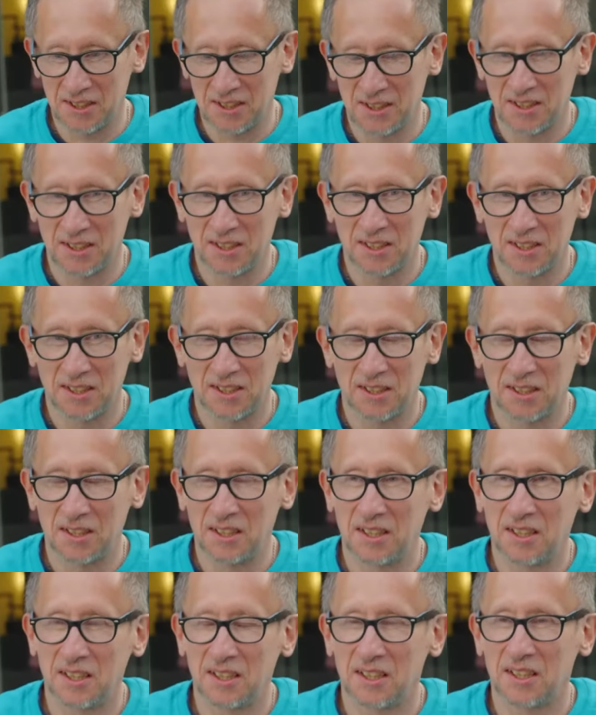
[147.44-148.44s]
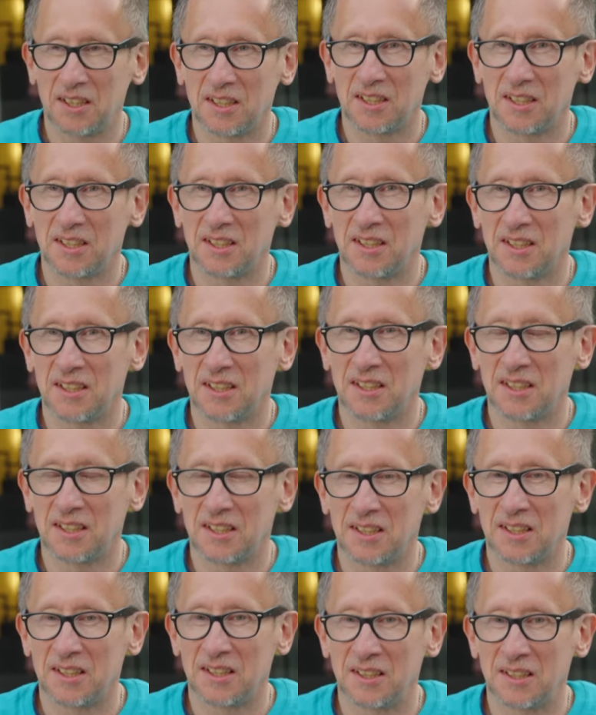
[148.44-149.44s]

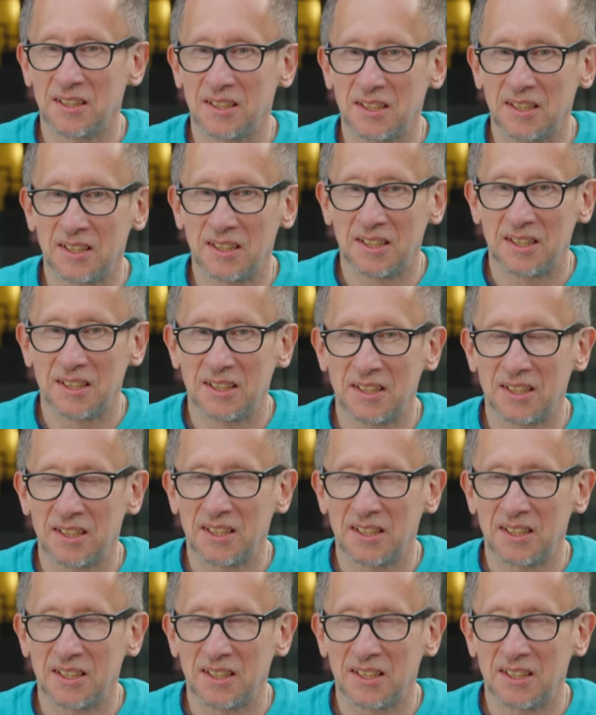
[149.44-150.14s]
[no speech]